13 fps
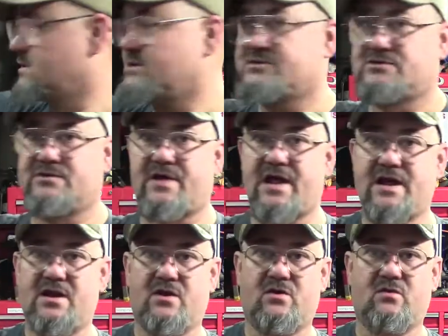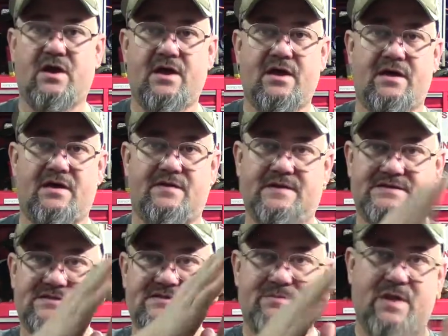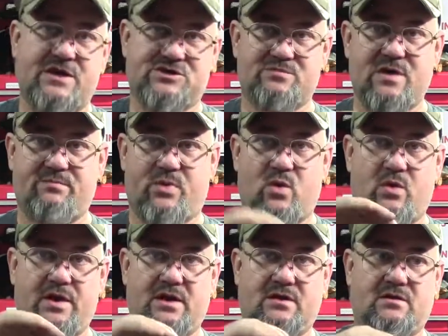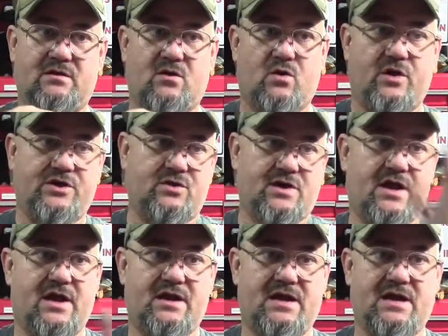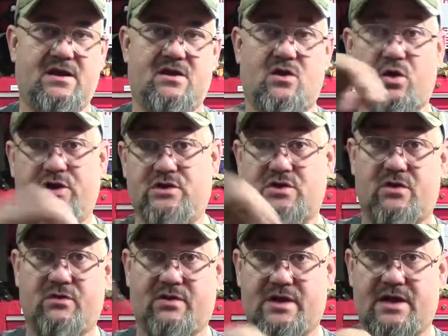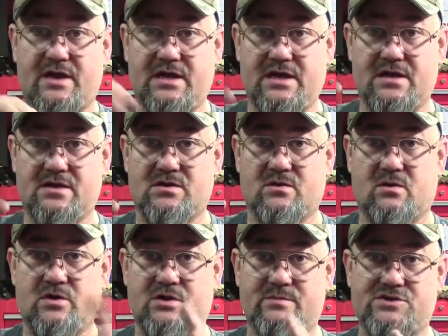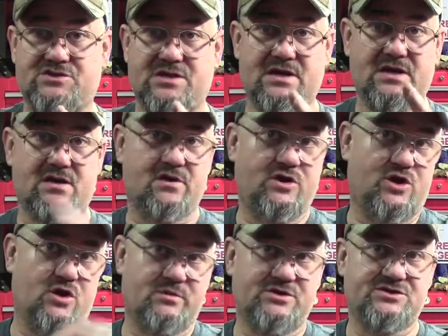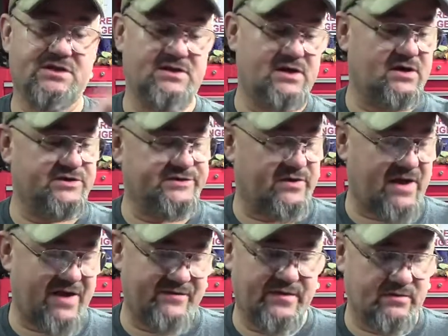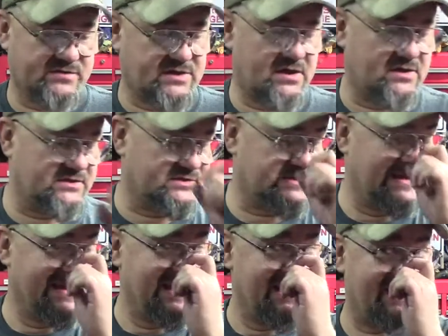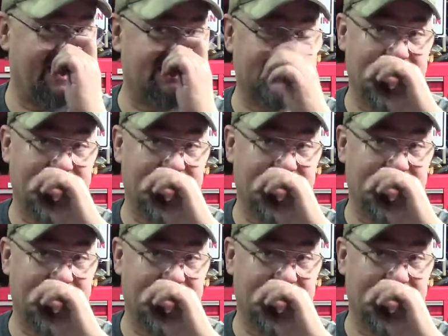so that I know this is a measurement point or you cut here, or you don't cut here, or you machine here, you don't machine there. So having those colors, that's